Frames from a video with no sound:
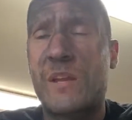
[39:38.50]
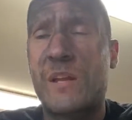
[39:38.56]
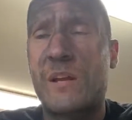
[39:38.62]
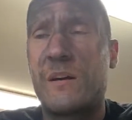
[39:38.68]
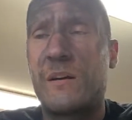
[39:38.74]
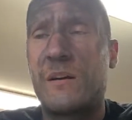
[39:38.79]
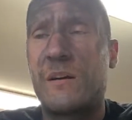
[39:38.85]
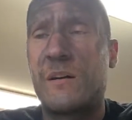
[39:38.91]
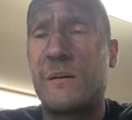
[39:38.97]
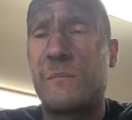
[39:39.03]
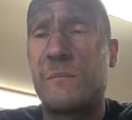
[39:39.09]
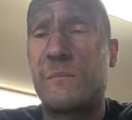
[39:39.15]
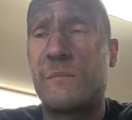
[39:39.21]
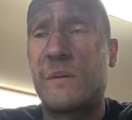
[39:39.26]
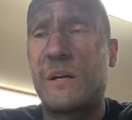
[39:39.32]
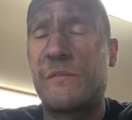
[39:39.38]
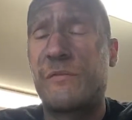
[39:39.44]

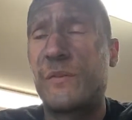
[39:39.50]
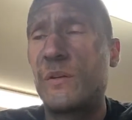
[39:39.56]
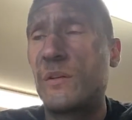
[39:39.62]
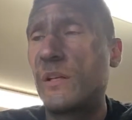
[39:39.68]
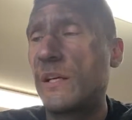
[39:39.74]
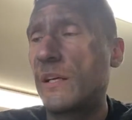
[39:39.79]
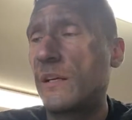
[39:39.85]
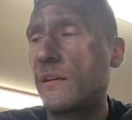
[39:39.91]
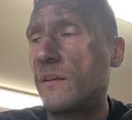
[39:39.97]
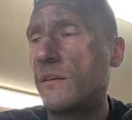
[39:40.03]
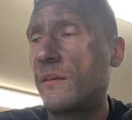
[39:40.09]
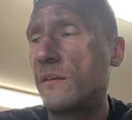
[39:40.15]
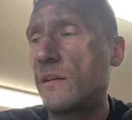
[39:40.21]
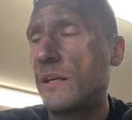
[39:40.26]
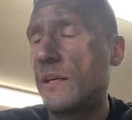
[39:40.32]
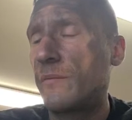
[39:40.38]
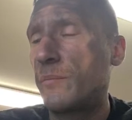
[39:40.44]
I feel like
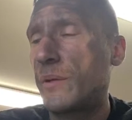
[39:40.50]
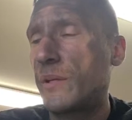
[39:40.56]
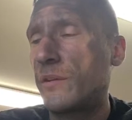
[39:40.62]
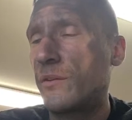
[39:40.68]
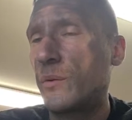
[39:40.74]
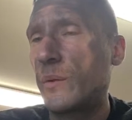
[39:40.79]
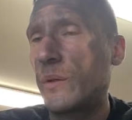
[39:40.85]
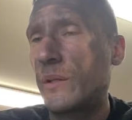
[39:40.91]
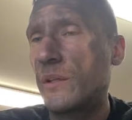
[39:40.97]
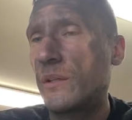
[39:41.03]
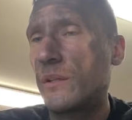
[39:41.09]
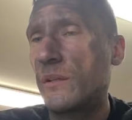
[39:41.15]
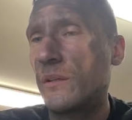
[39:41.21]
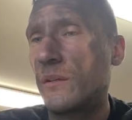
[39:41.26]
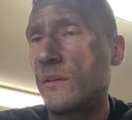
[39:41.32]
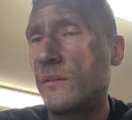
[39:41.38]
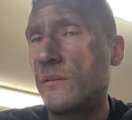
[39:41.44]
I've been doing
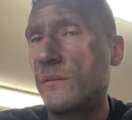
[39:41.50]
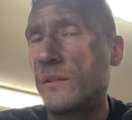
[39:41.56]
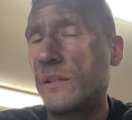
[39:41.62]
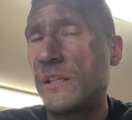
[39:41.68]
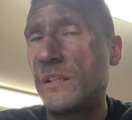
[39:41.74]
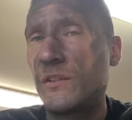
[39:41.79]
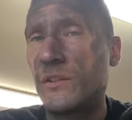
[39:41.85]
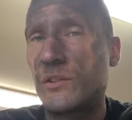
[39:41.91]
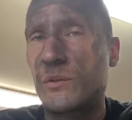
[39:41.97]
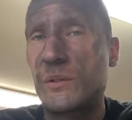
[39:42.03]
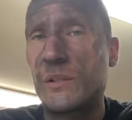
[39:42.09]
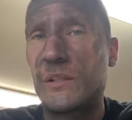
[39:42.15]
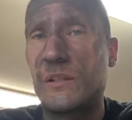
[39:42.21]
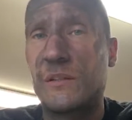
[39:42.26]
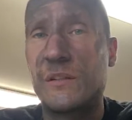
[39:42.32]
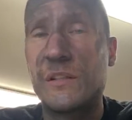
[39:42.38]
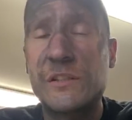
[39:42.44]
the industry a
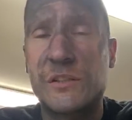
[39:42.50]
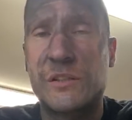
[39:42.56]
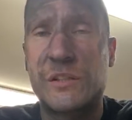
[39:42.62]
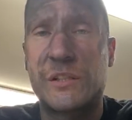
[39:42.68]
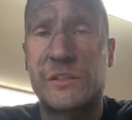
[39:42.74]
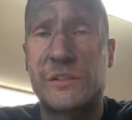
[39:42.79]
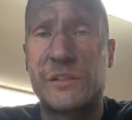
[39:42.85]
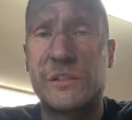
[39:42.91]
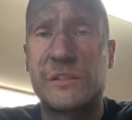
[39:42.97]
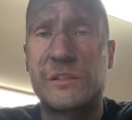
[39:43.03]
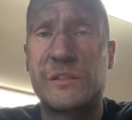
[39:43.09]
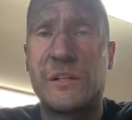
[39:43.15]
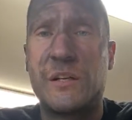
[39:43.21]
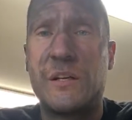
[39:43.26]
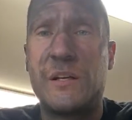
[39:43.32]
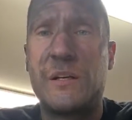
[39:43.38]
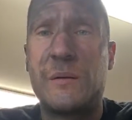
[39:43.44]
disjustice
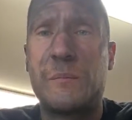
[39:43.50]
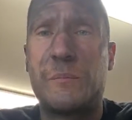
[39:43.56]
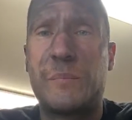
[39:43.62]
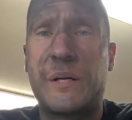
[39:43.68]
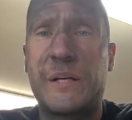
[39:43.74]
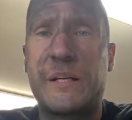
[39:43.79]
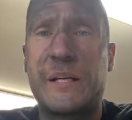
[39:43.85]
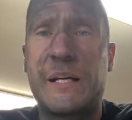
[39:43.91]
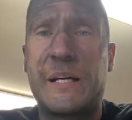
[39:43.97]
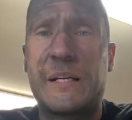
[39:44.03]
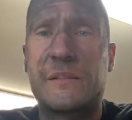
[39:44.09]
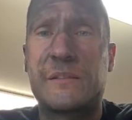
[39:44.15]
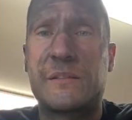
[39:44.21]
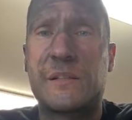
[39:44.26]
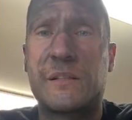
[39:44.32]
by not